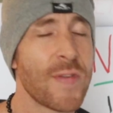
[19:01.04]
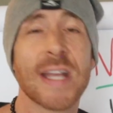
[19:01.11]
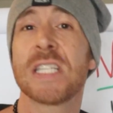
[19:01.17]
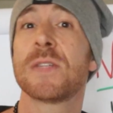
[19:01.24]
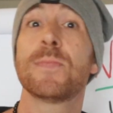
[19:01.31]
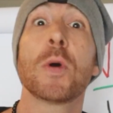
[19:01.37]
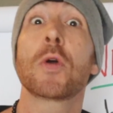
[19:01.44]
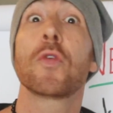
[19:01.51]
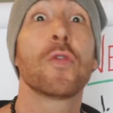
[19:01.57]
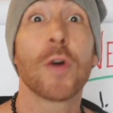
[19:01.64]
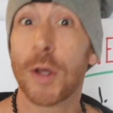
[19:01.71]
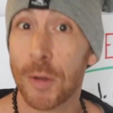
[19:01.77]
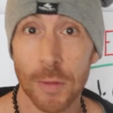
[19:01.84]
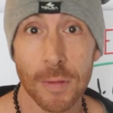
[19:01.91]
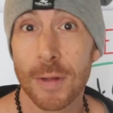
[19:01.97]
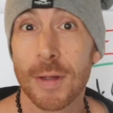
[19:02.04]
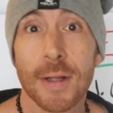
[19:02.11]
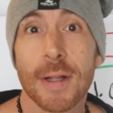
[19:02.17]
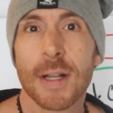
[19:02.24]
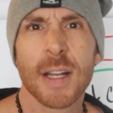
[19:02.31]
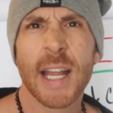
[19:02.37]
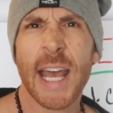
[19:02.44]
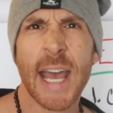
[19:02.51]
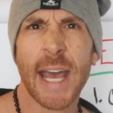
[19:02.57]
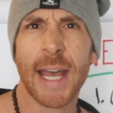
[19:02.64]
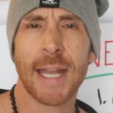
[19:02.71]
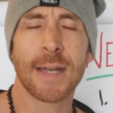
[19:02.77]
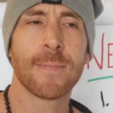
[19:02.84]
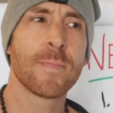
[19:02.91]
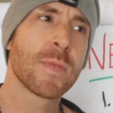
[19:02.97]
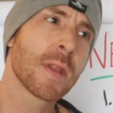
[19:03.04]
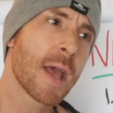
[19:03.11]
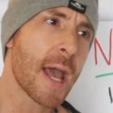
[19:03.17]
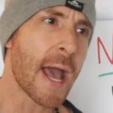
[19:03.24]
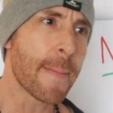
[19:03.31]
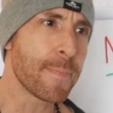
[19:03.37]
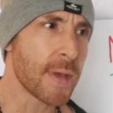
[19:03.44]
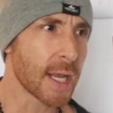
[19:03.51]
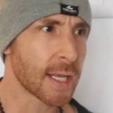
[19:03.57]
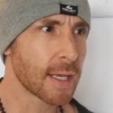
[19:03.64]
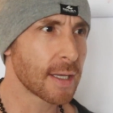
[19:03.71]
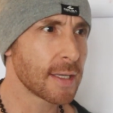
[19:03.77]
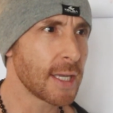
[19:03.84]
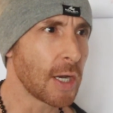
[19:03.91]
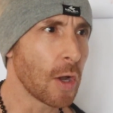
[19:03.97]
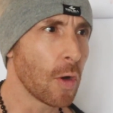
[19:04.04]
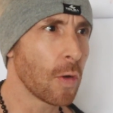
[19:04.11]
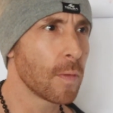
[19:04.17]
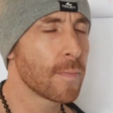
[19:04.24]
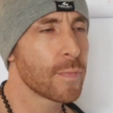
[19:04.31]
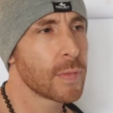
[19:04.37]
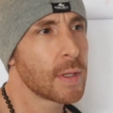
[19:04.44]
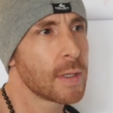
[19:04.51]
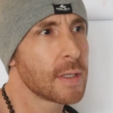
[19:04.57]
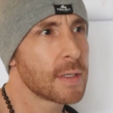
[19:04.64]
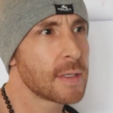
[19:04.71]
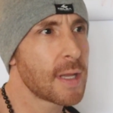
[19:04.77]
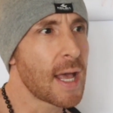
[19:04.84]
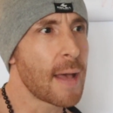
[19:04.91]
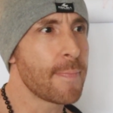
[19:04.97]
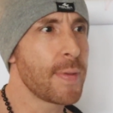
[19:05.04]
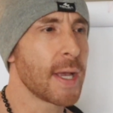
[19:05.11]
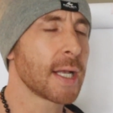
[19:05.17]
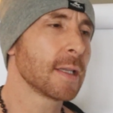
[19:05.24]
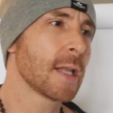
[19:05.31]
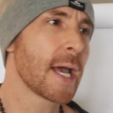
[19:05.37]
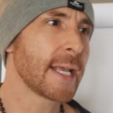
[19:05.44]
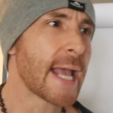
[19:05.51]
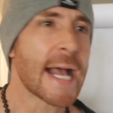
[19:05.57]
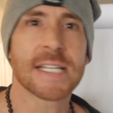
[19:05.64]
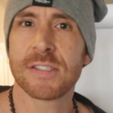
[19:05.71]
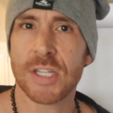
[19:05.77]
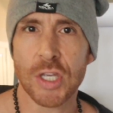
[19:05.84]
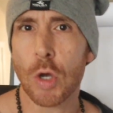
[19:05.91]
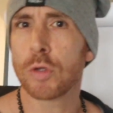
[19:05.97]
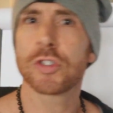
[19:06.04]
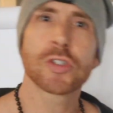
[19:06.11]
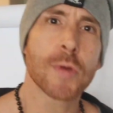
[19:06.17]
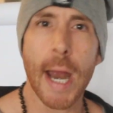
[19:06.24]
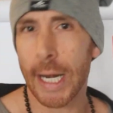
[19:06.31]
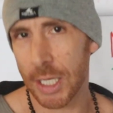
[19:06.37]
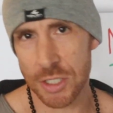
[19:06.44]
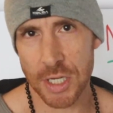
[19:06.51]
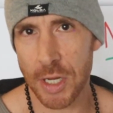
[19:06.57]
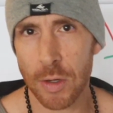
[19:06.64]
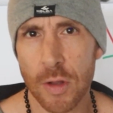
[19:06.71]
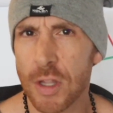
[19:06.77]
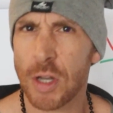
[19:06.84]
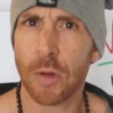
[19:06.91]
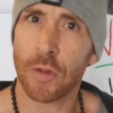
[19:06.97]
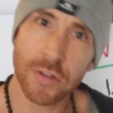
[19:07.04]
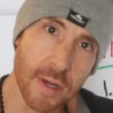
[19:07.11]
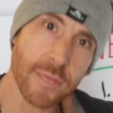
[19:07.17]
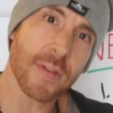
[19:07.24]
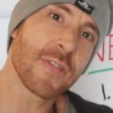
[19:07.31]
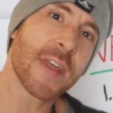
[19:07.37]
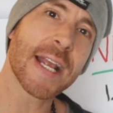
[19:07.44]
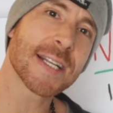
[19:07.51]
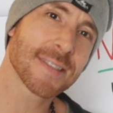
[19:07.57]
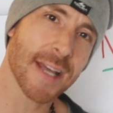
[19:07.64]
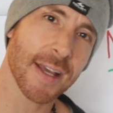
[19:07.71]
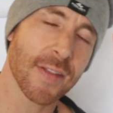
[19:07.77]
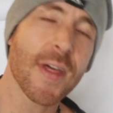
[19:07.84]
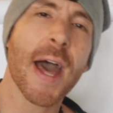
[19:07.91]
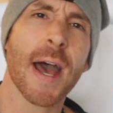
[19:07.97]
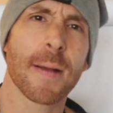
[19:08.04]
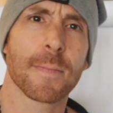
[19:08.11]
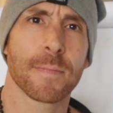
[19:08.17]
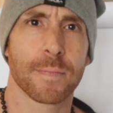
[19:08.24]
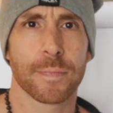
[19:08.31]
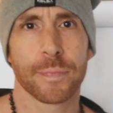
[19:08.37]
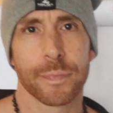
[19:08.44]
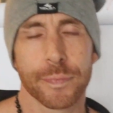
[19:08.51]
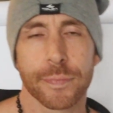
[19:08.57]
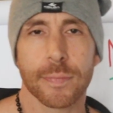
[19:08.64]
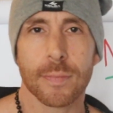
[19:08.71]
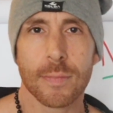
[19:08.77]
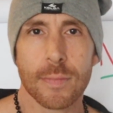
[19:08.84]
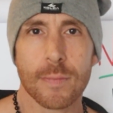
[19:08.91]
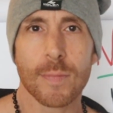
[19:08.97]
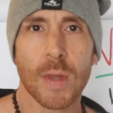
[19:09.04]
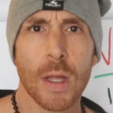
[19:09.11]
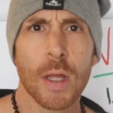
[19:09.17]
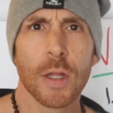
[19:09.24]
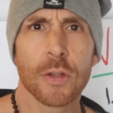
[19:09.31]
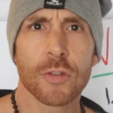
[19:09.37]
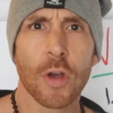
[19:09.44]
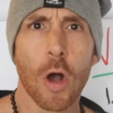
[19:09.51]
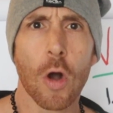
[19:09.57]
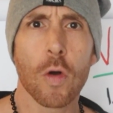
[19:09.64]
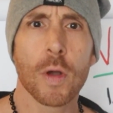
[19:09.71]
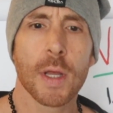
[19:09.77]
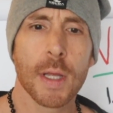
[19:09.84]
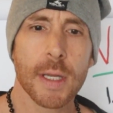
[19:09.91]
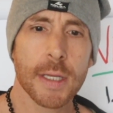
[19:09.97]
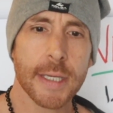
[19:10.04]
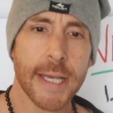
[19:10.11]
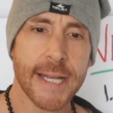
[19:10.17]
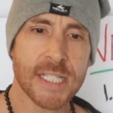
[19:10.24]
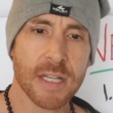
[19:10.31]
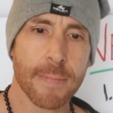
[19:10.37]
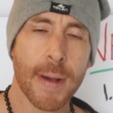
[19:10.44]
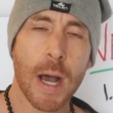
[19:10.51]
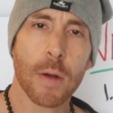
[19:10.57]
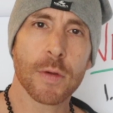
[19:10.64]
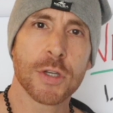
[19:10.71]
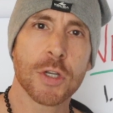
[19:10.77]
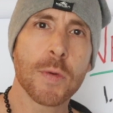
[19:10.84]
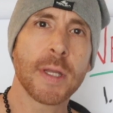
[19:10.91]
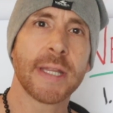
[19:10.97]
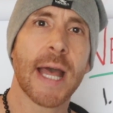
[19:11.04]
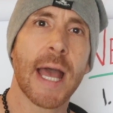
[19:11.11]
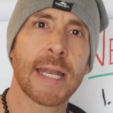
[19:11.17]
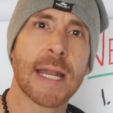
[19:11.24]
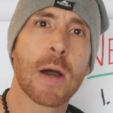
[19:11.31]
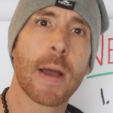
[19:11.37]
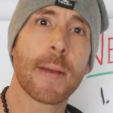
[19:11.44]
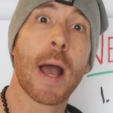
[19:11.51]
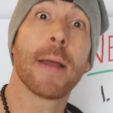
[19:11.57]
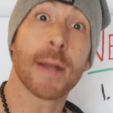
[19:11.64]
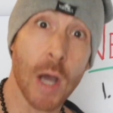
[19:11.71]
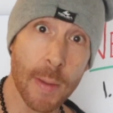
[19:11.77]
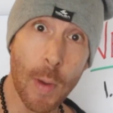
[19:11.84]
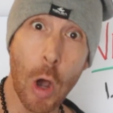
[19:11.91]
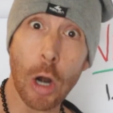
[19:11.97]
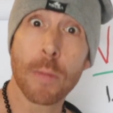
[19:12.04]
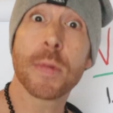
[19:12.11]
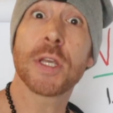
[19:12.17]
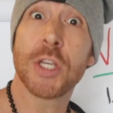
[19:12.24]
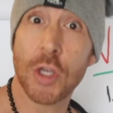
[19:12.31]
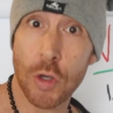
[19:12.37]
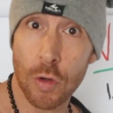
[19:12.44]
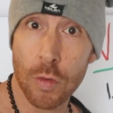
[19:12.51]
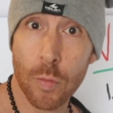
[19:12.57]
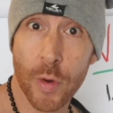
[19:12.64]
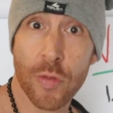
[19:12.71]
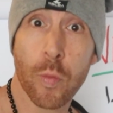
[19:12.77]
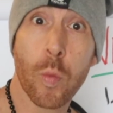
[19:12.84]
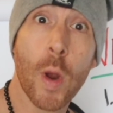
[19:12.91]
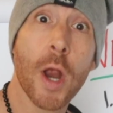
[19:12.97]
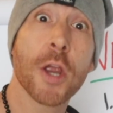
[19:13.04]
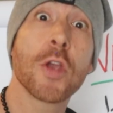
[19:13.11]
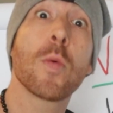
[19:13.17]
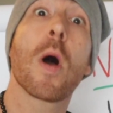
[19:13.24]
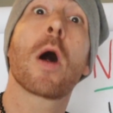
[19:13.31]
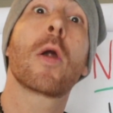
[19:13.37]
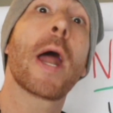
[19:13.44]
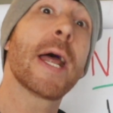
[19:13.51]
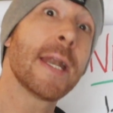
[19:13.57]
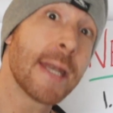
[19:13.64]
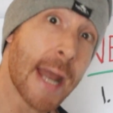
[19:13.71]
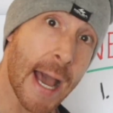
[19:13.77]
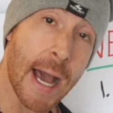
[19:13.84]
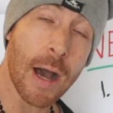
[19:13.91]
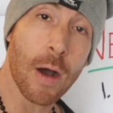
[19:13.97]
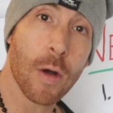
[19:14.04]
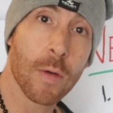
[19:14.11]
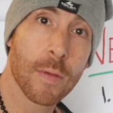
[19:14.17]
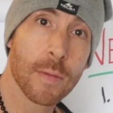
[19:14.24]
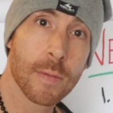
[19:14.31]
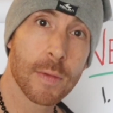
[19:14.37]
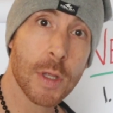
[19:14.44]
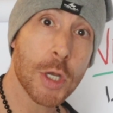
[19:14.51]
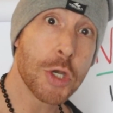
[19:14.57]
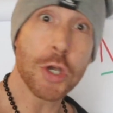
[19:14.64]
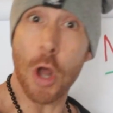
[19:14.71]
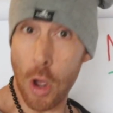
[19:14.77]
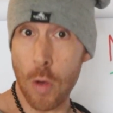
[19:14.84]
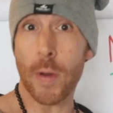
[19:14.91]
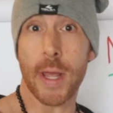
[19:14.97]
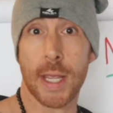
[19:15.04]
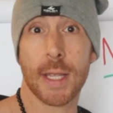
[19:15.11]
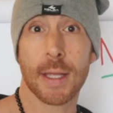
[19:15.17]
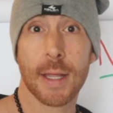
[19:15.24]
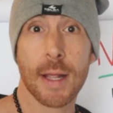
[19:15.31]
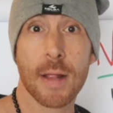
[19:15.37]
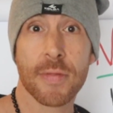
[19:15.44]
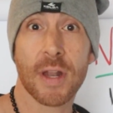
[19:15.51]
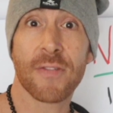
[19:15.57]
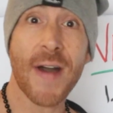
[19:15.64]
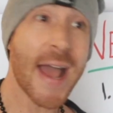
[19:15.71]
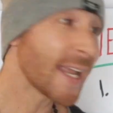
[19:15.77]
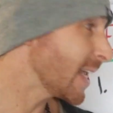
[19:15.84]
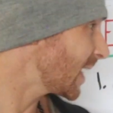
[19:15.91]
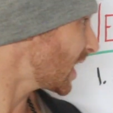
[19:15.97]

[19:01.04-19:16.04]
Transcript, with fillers: Facebook funnel and epic, you know, like SEO strategy or, you know, different things like that. So it's about doing that. And now I'm arming you with where you are at now, knowing that if I can